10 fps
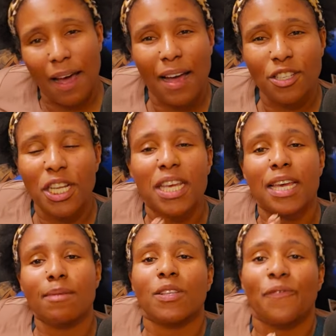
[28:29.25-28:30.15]
she
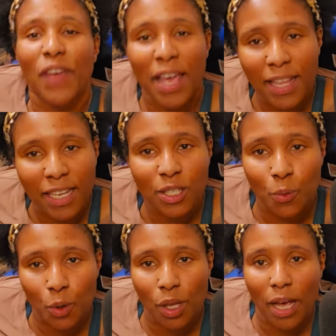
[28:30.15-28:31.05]
keeps failing to
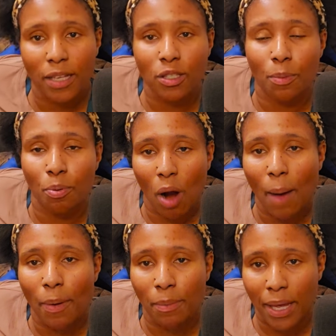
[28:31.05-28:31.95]
realize the
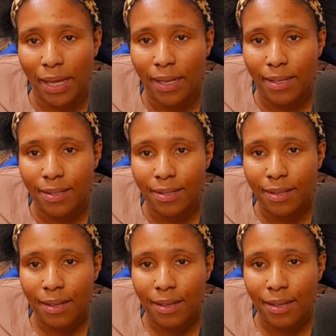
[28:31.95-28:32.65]
problem is